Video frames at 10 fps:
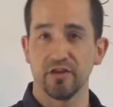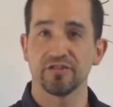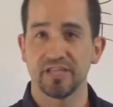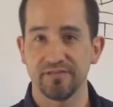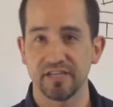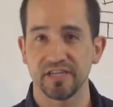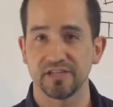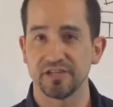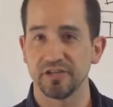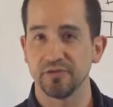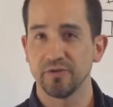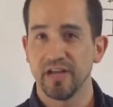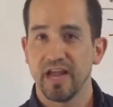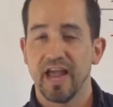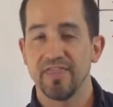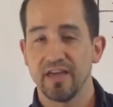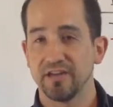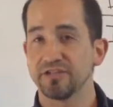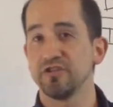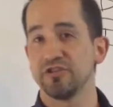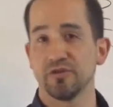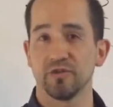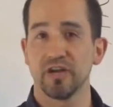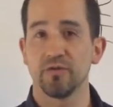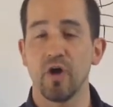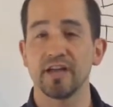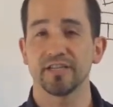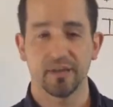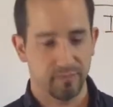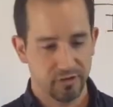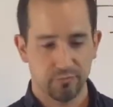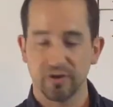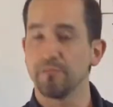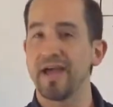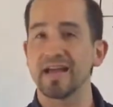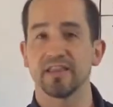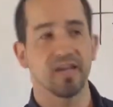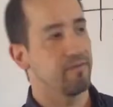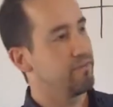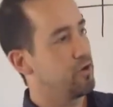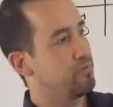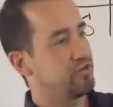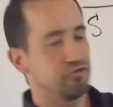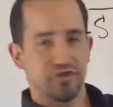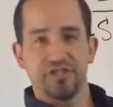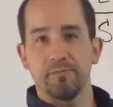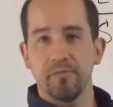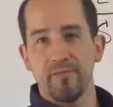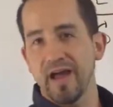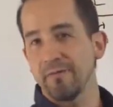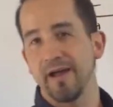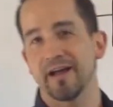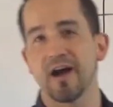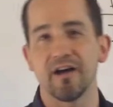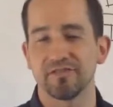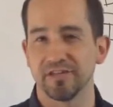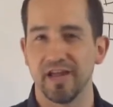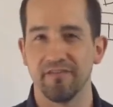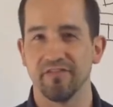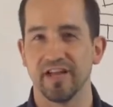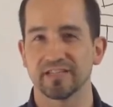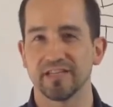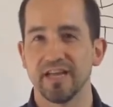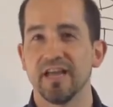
those DVDs to you, and then as soon as you were done watching them, you'd put them back in the envelope and you'd ship them back off to Netflix.